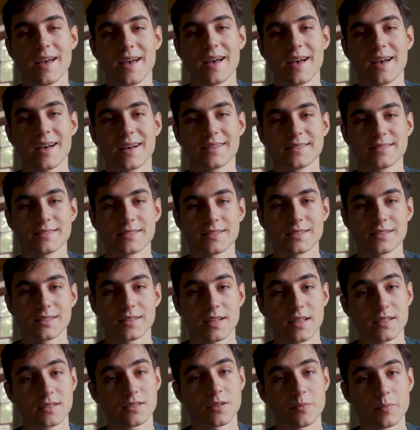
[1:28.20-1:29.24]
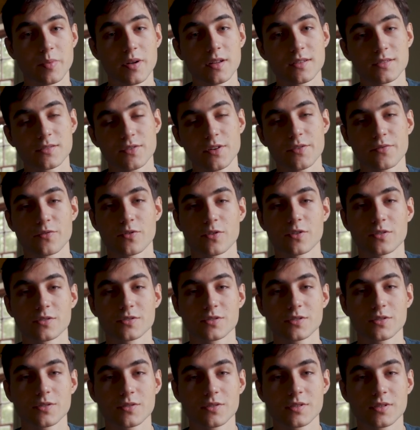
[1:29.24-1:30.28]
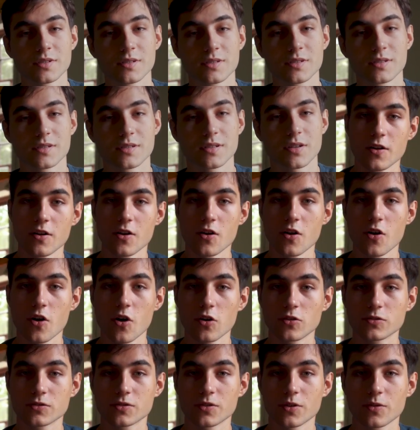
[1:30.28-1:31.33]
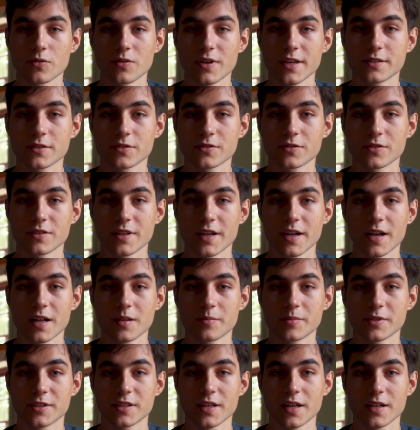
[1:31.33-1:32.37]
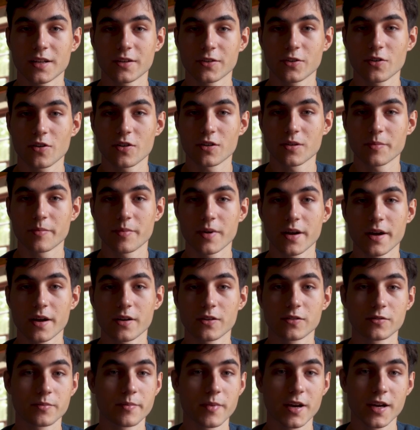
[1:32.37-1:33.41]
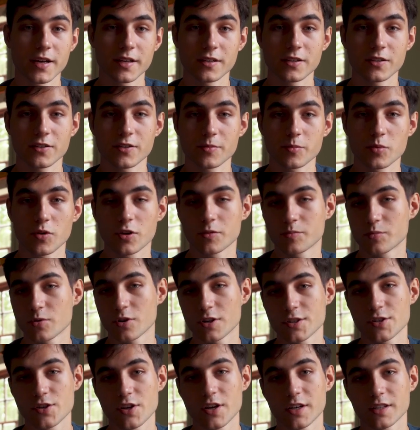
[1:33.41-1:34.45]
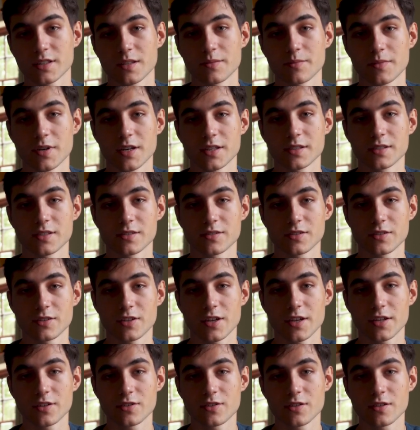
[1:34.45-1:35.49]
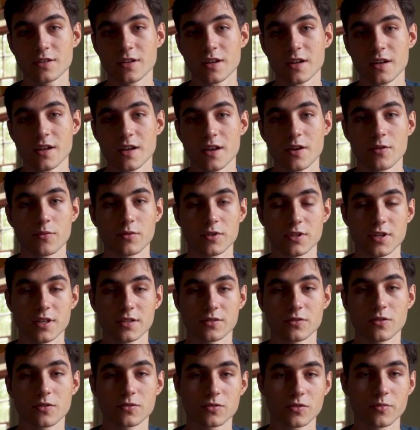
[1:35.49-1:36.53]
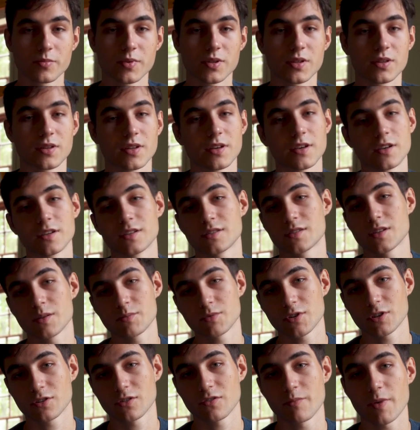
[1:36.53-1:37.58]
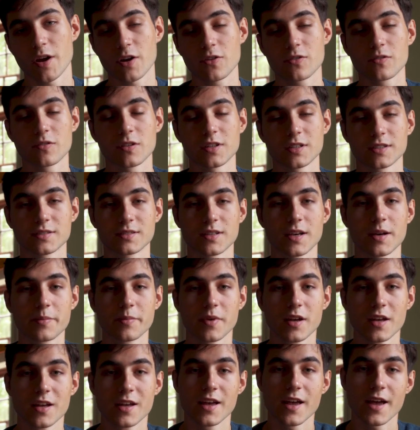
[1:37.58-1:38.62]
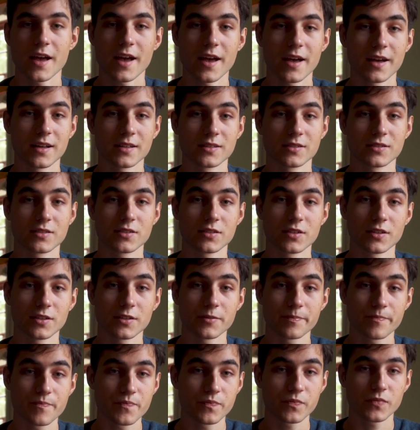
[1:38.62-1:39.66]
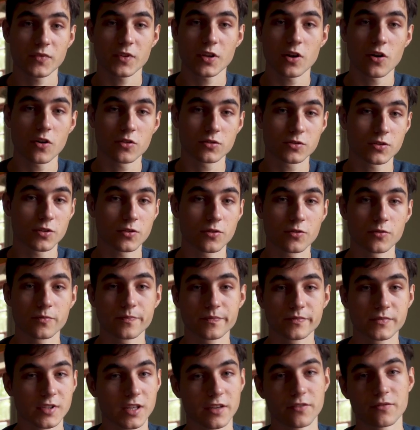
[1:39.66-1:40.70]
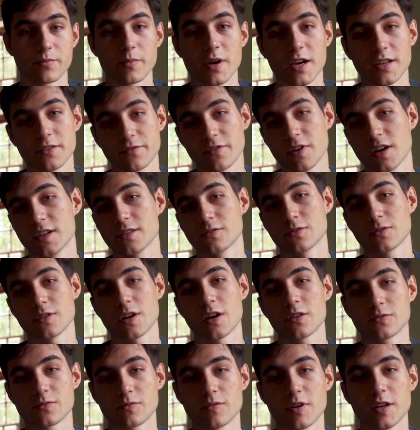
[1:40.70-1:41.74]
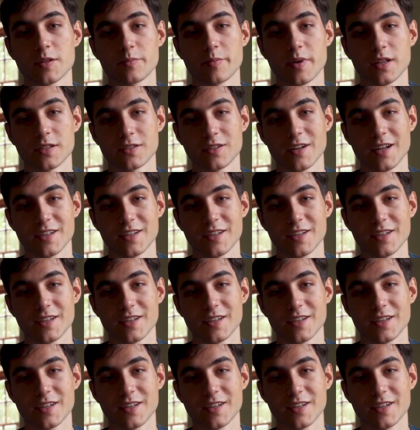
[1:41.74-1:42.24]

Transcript: And that's compulsory for all students. Also, later today I'll be telling you all about my Year Abroad project and my dissertation, which has also been the subject of my oral exam, and also give my advice on how to write better